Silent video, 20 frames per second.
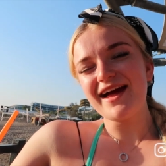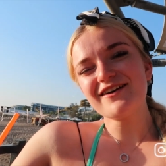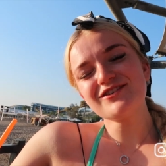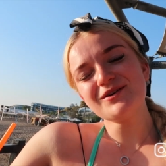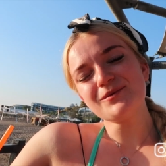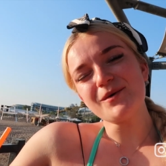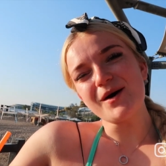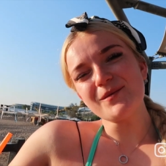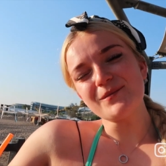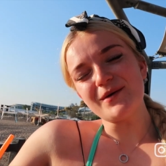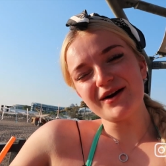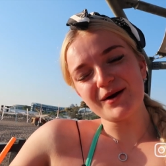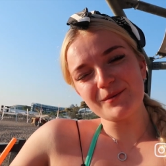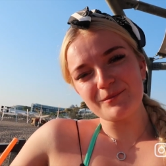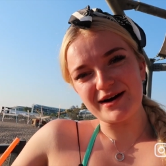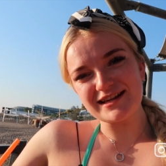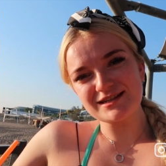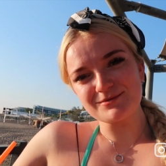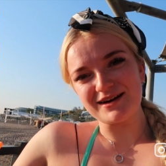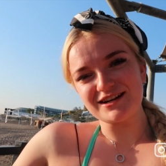everyone,
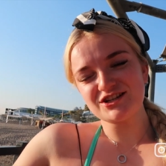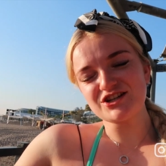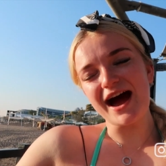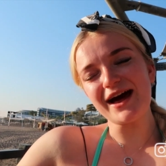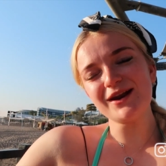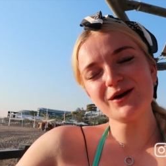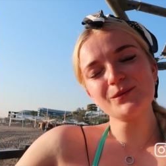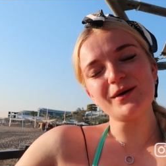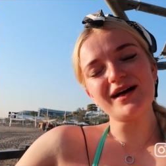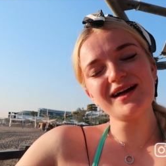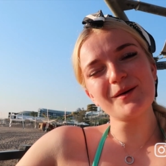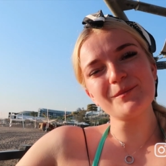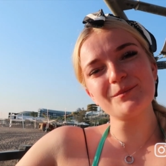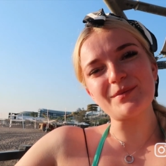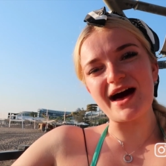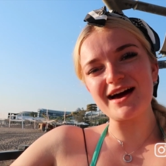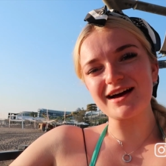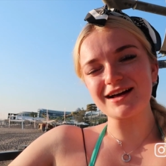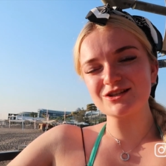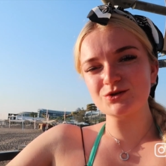welcome back to my channel. Welcome
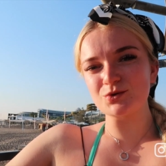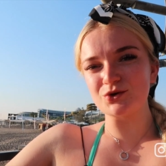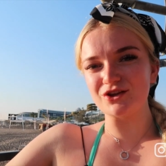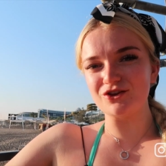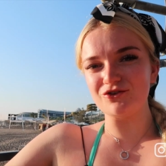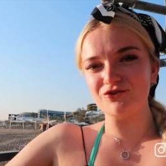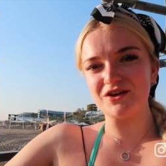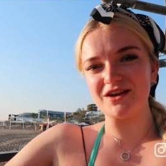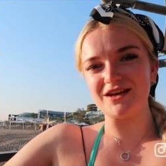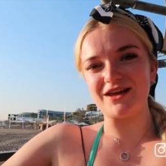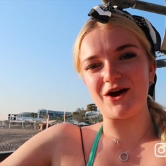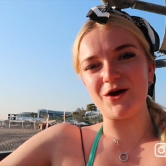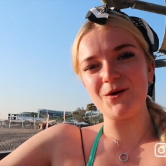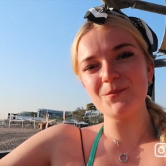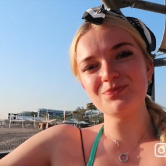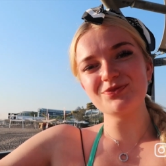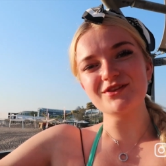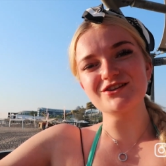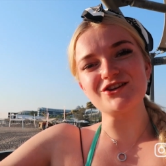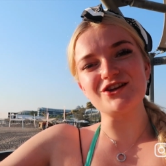back to another
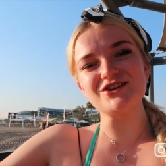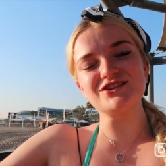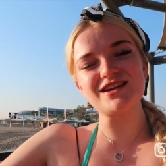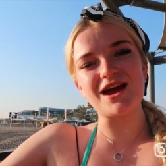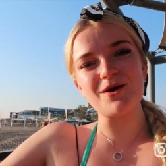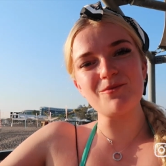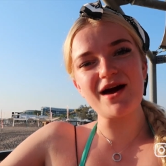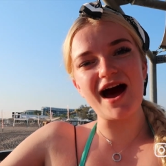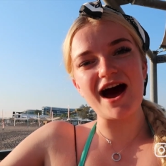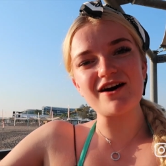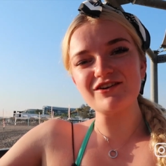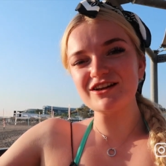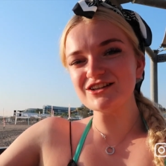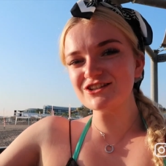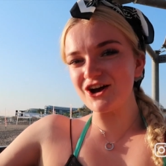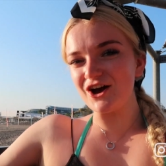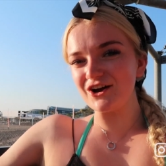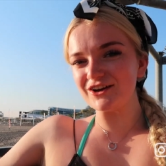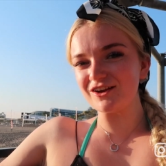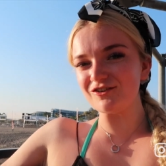video. So today we have
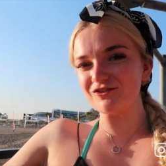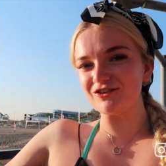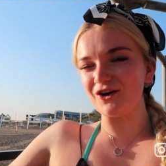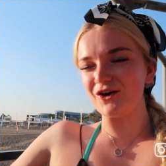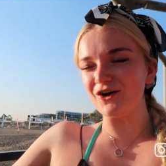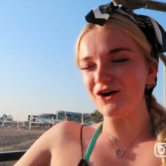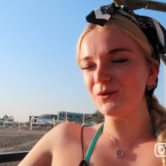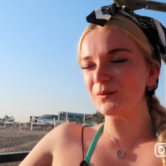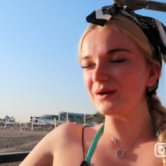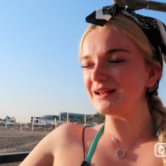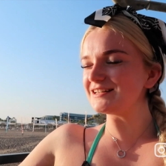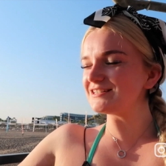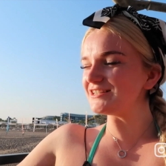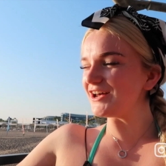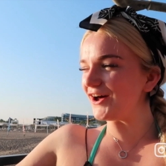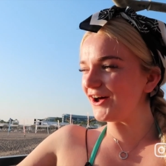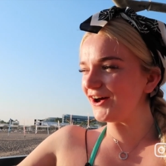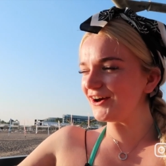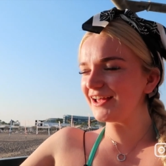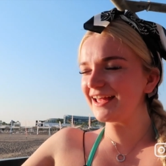a Turkey vlog. We're in
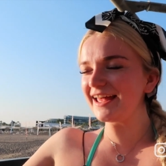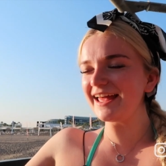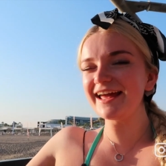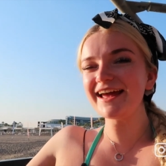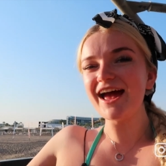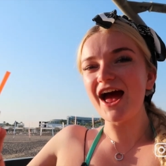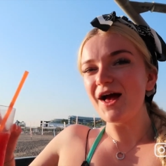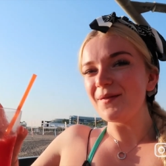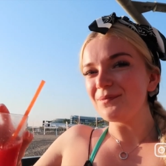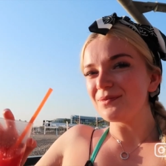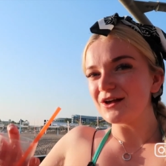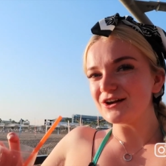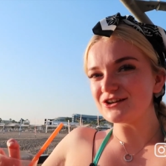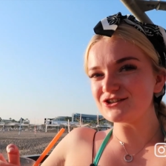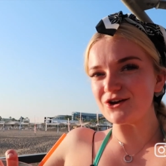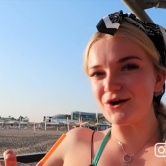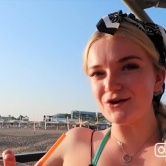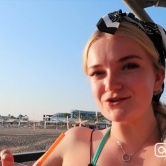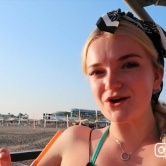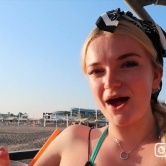Turkey.
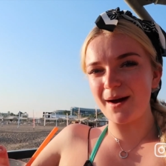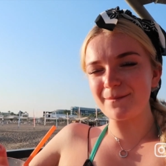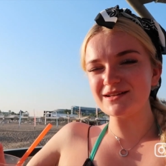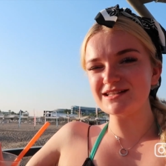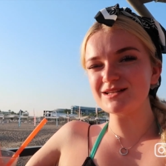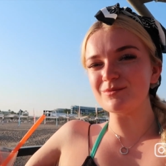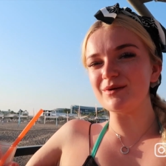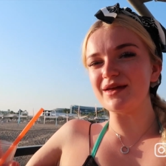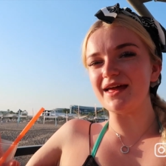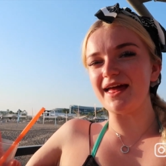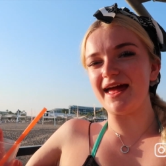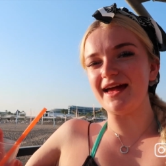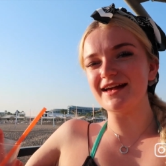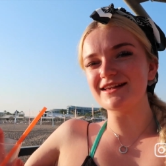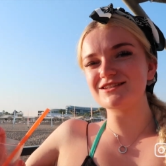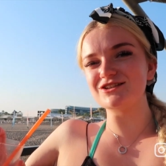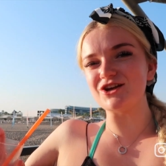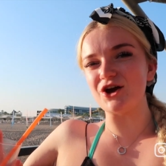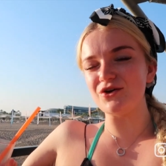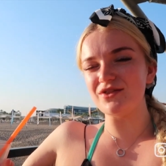So happy to be
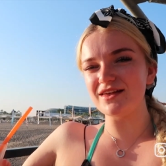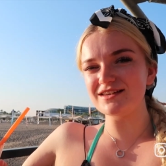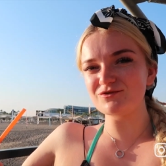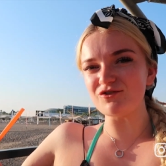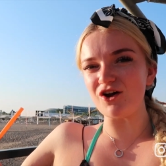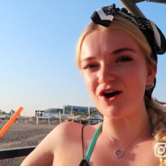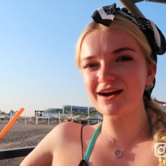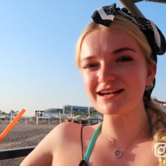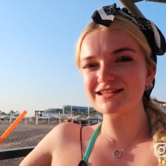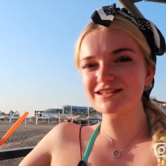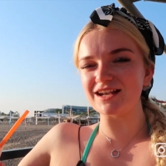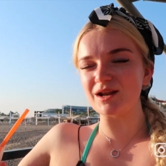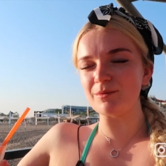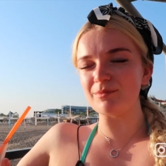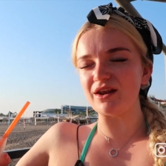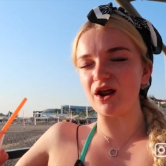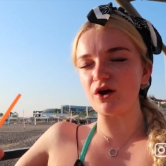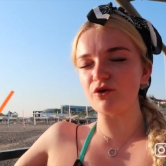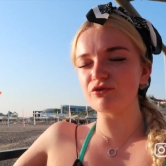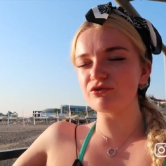here. So this vlog is
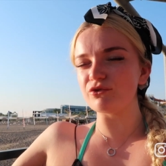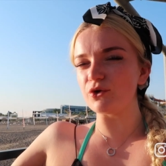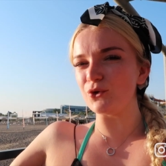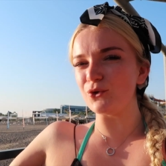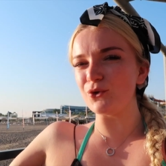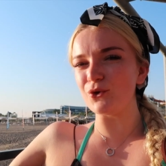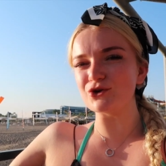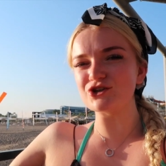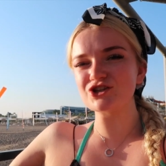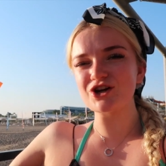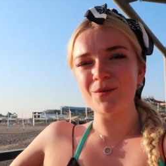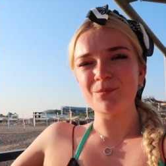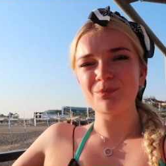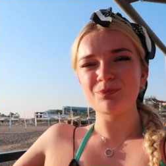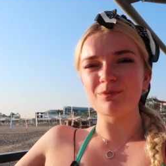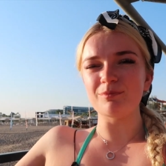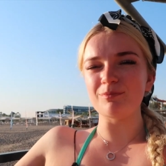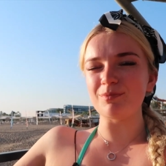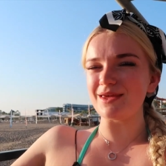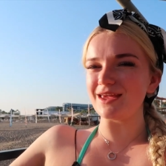gonna be like food,
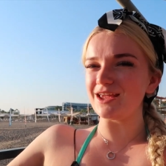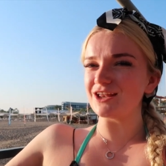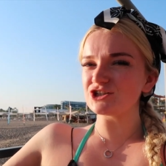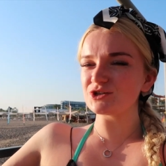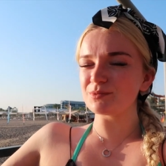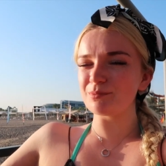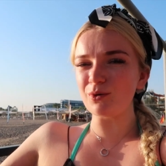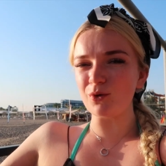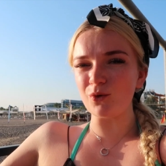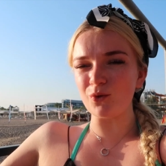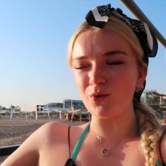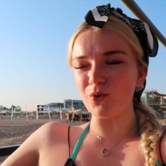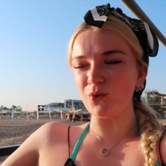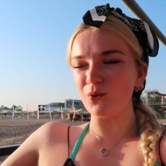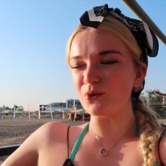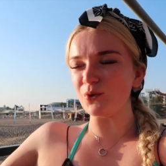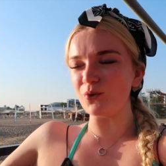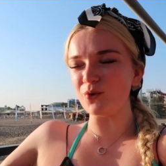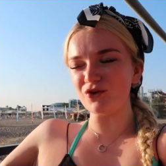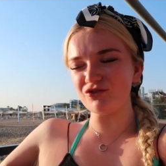beach,
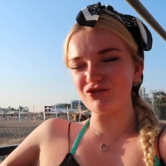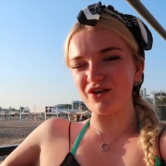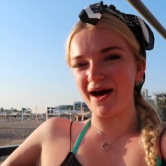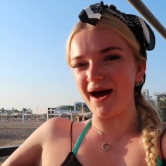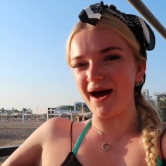pool, all of